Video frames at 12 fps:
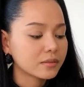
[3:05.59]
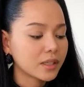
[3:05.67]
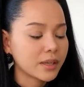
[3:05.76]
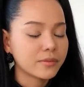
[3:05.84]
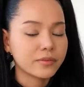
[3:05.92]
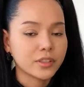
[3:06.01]

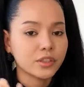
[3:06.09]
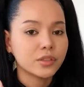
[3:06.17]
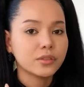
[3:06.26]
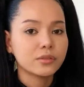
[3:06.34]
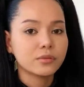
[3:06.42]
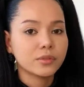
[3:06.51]
I'm
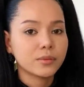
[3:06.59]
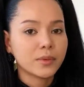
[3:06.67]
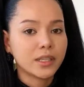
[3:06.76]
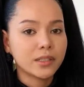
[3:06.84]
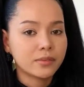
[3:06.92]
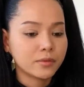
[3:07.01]
finished with
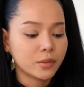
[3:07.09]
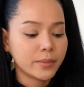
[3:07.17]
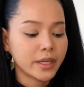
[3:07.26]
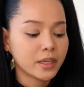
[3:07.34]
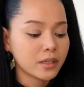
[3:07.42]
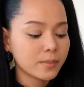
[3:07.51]
my full
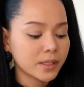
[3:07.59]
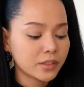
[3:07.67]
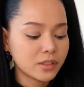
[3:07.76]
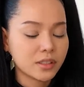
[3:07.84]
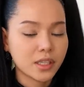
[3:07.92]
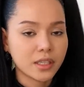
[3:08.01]
makeup, I
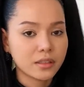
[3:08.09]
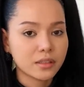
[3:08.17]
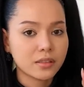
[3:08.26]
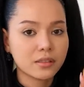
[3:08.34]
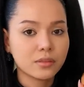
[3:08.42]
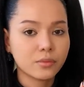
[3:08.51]
just take
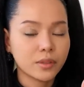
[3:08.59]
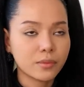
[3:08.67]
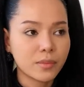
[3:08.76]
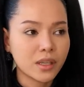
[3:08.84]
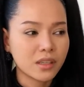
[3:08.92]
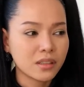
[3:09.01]
this with
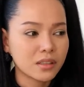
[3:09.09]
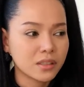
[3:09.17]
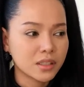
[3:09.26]
me